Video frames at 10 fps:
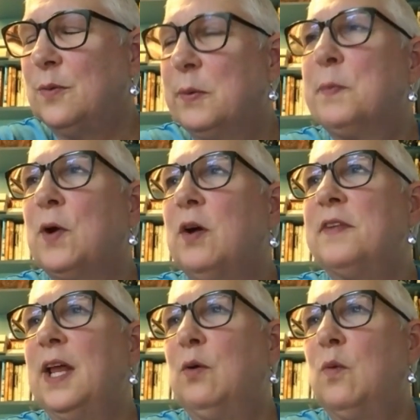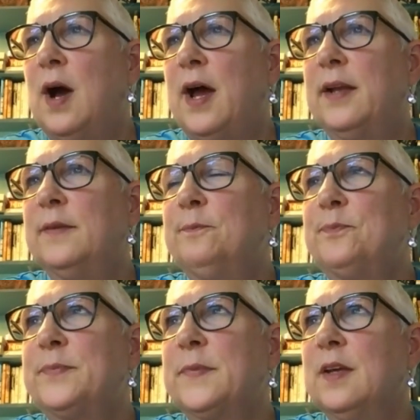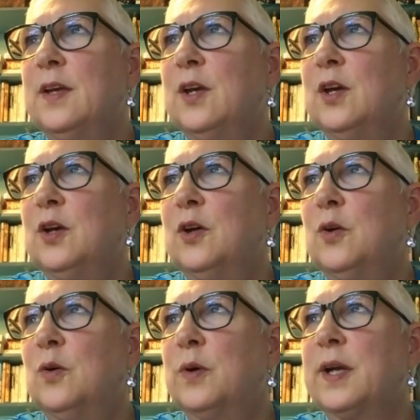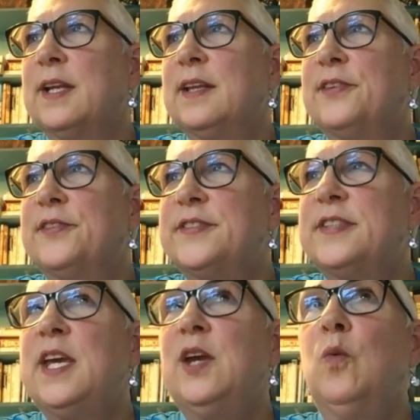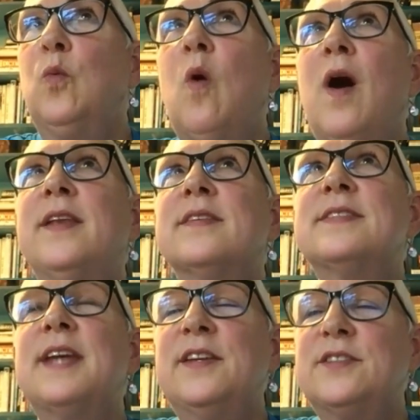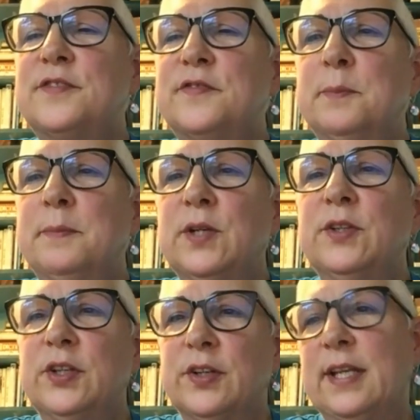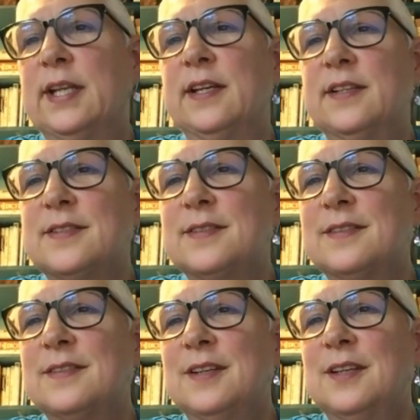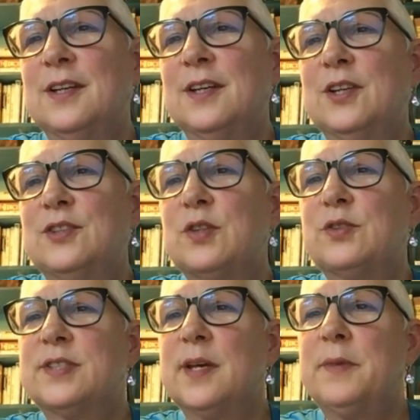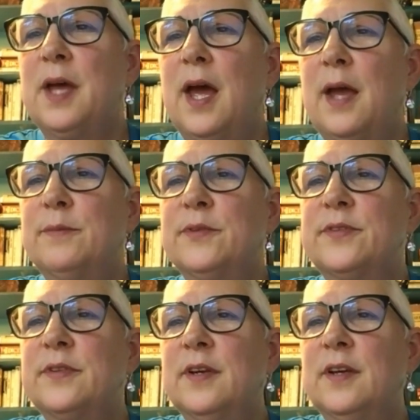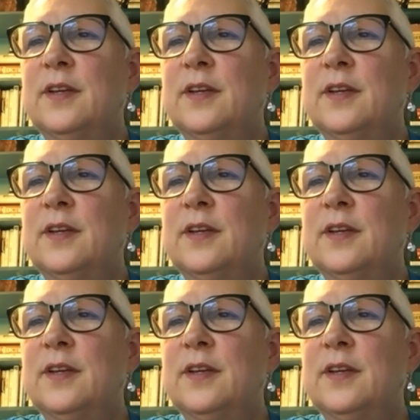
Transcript: we profile wine, we're going to see what tastes familiar in it. So sometimes